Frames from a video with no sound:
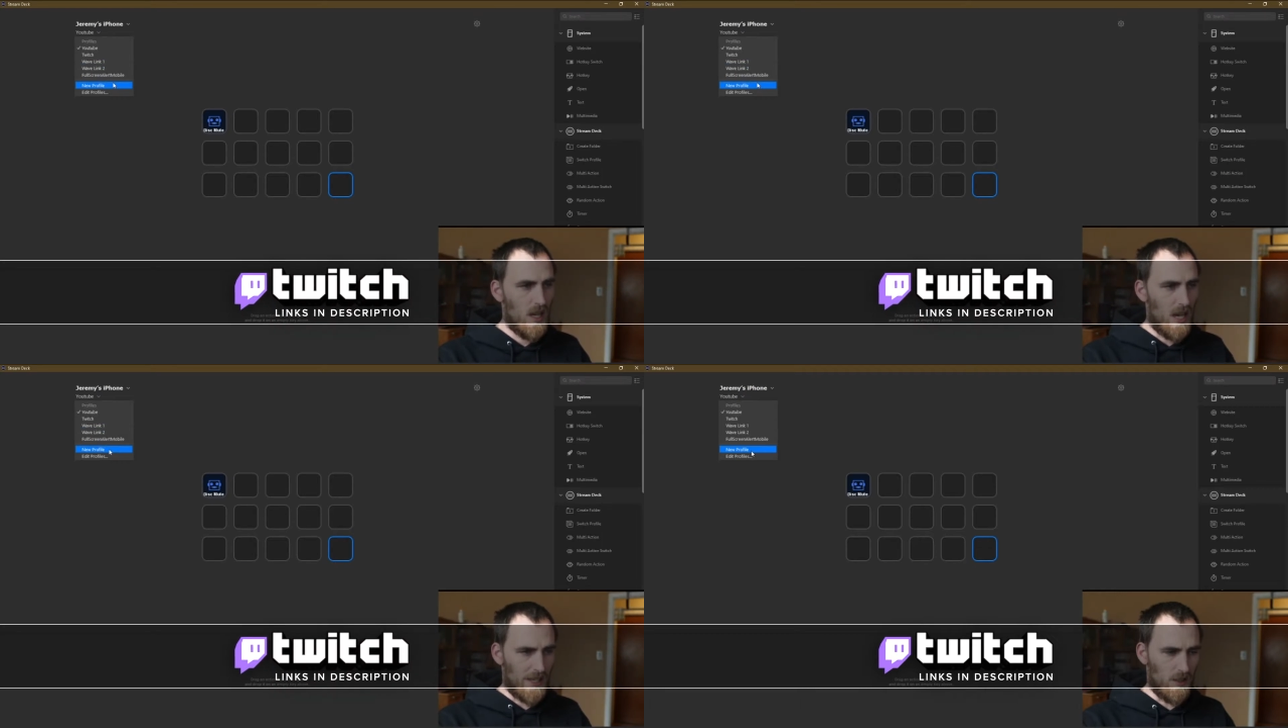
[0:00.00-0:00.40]

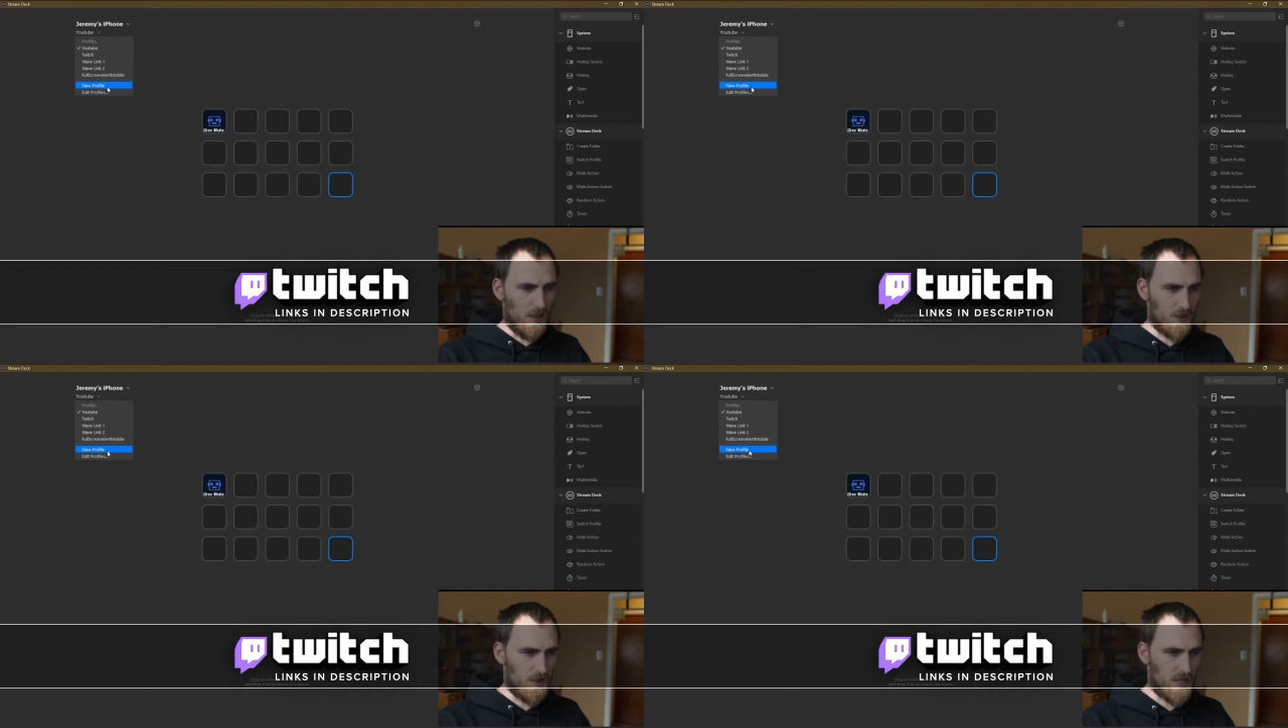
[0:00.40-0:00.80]
I can
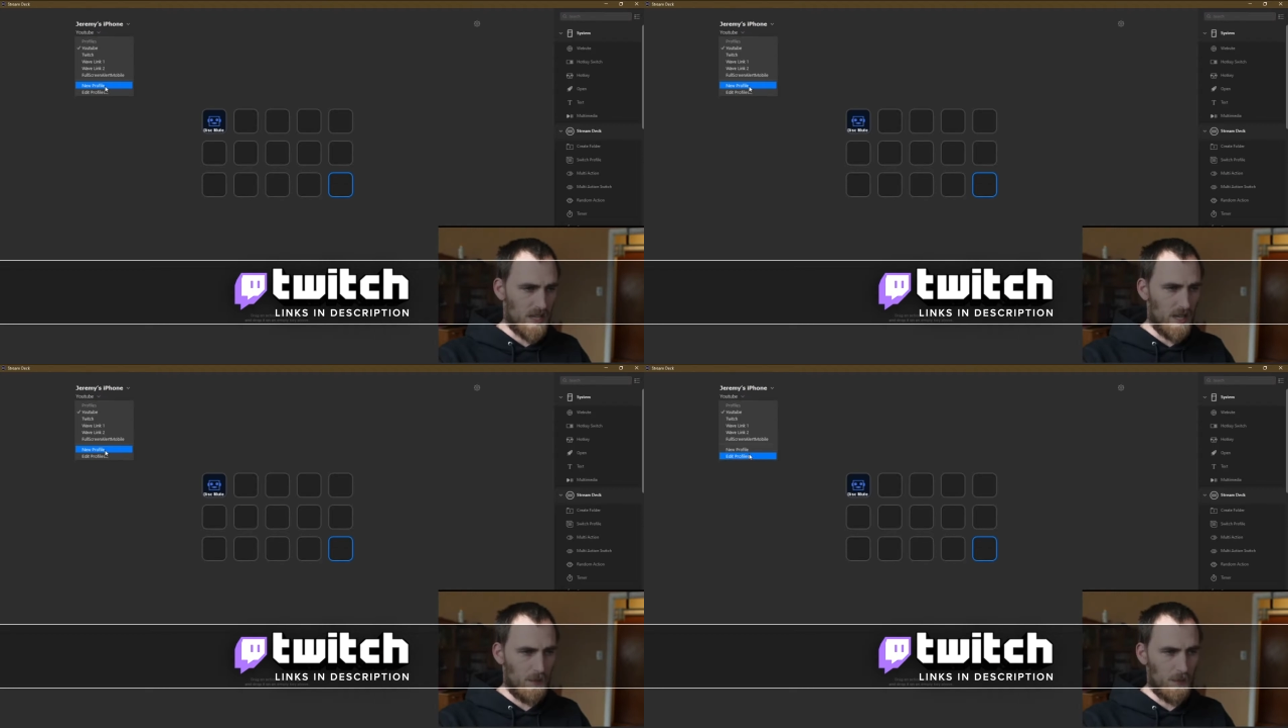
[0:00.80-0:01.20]
also
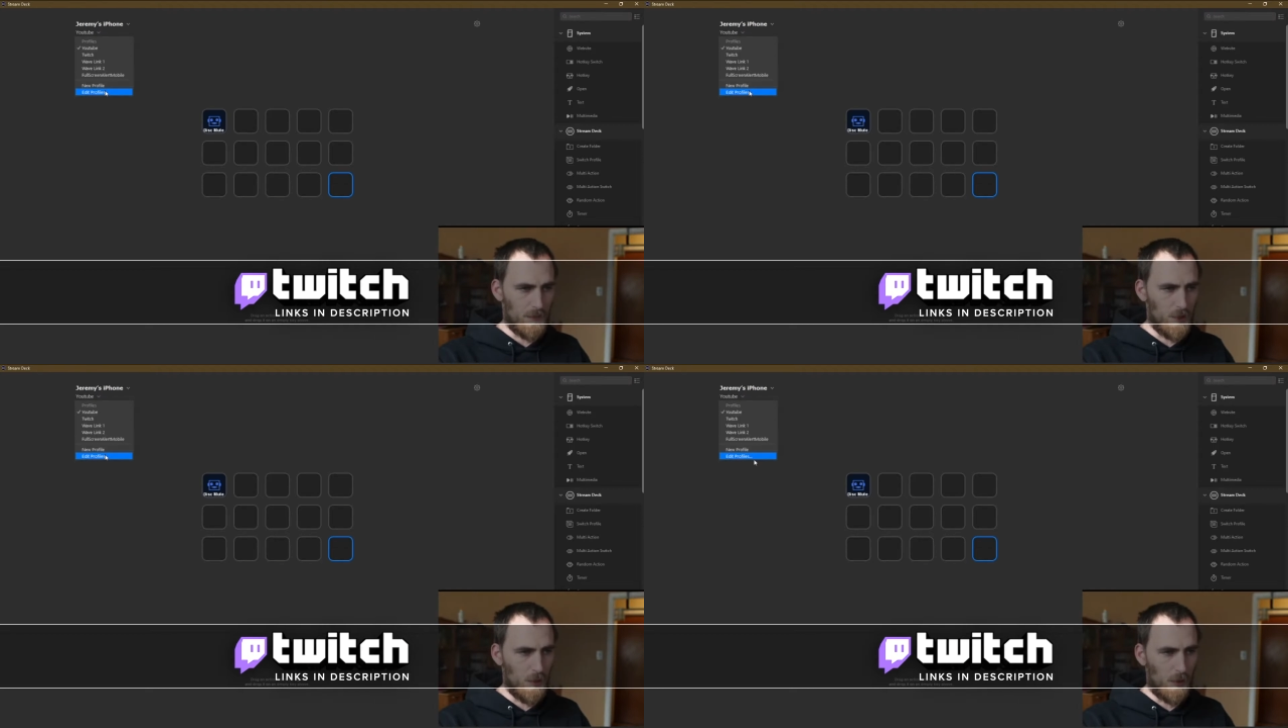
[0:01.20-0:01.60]
set up
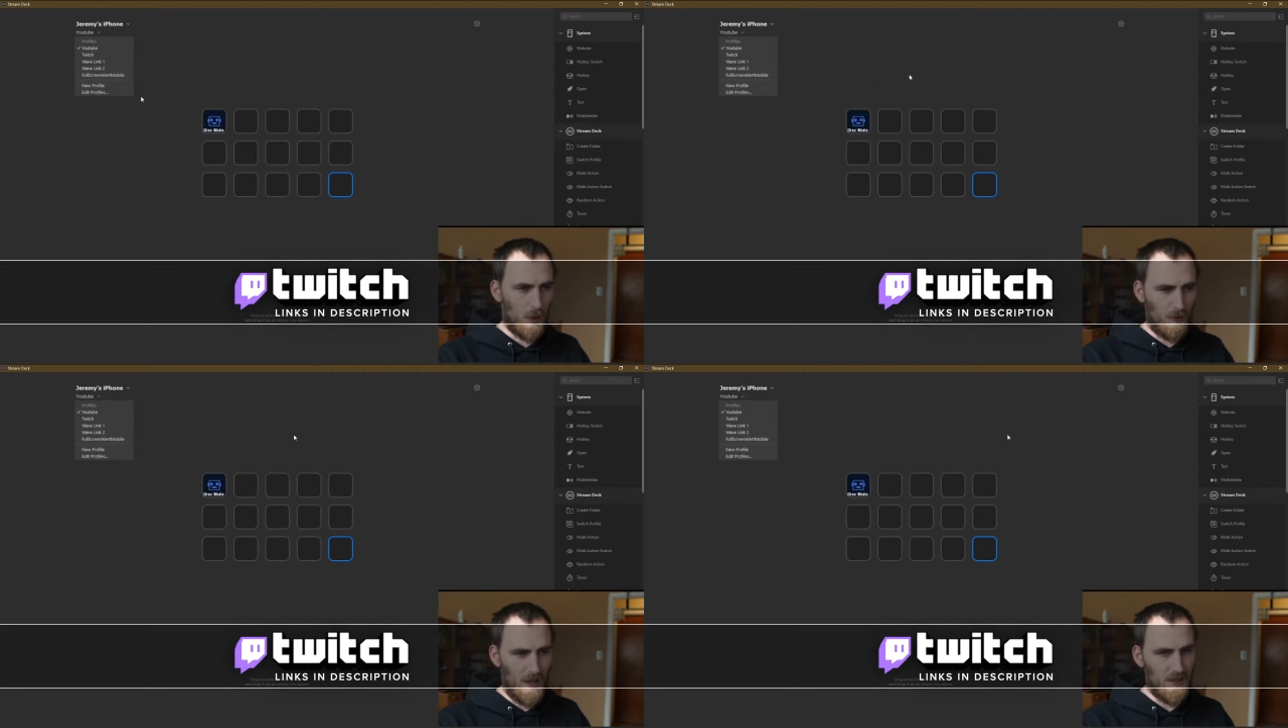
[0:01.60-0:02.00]
new
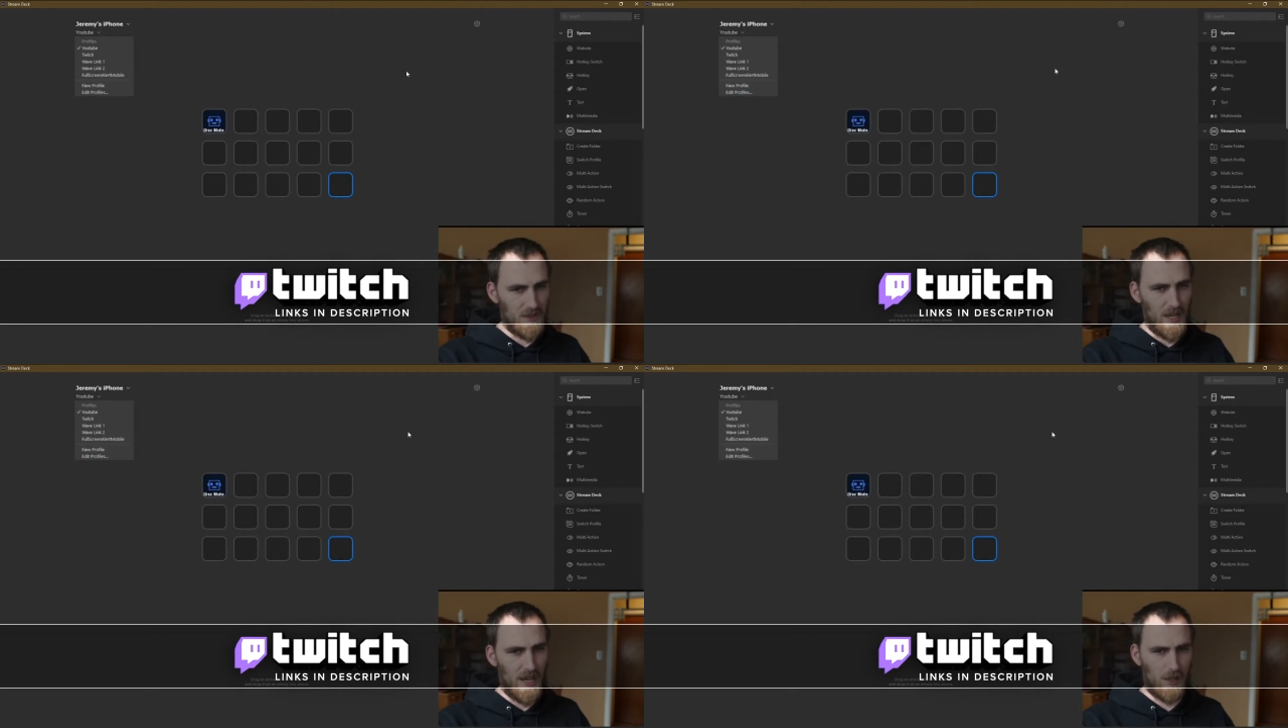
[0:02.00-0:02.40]
profiles
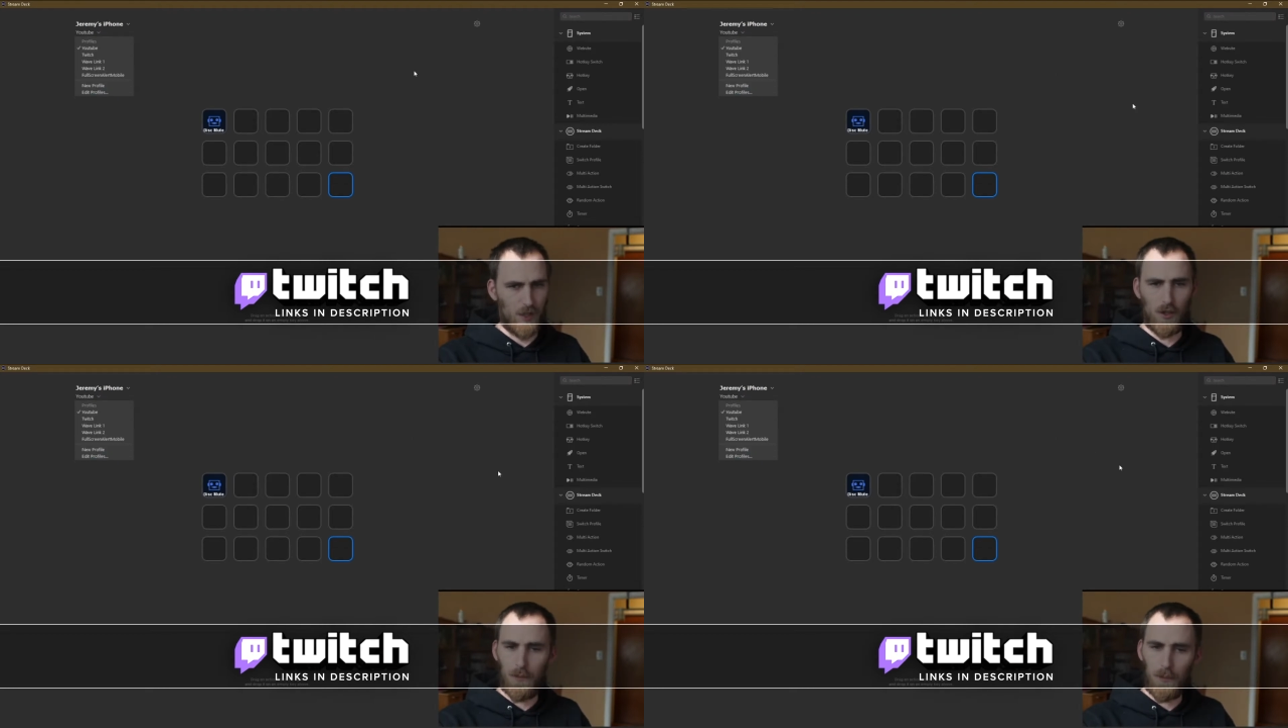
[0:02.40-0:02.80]
and edit
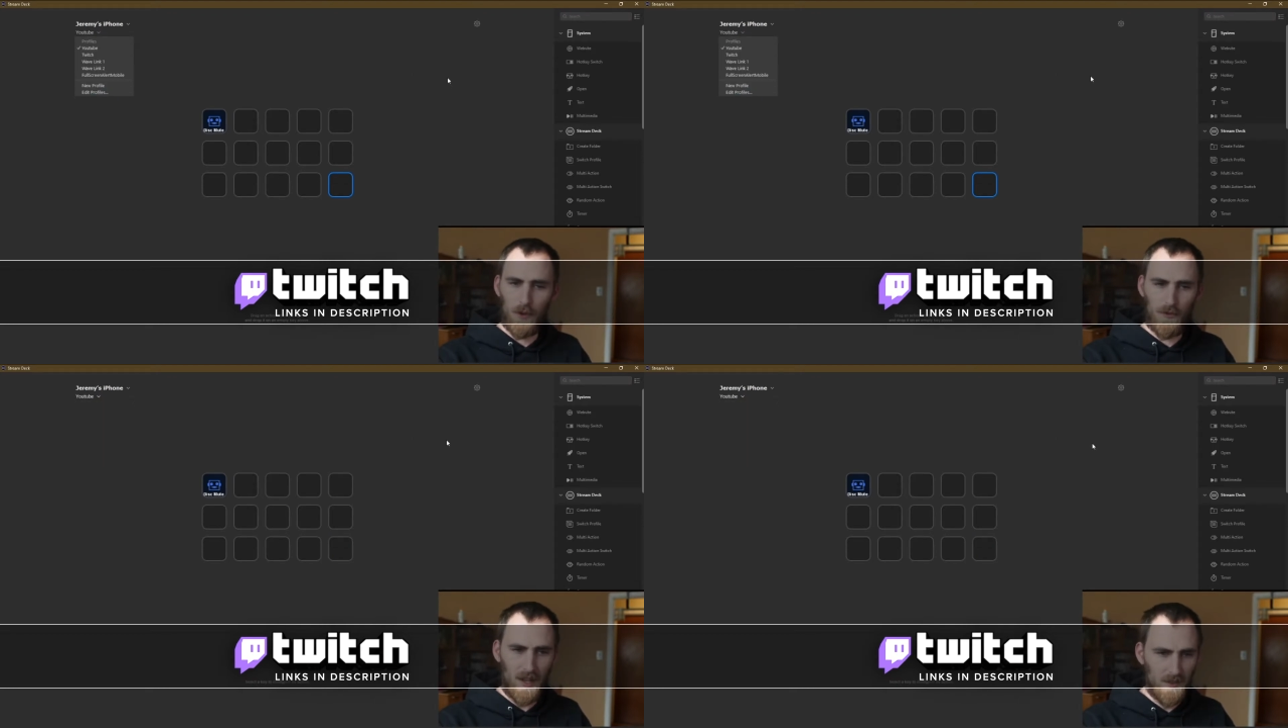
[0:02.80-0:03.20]
current
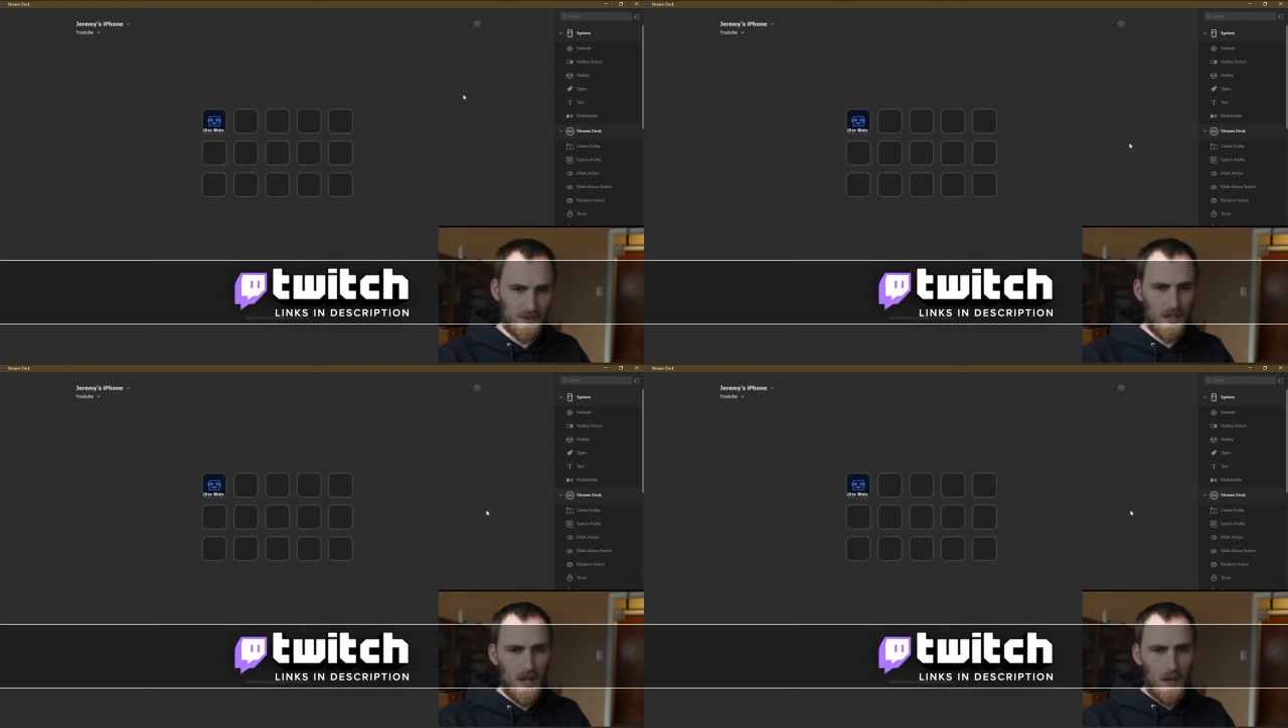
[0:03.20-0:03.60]
profiles.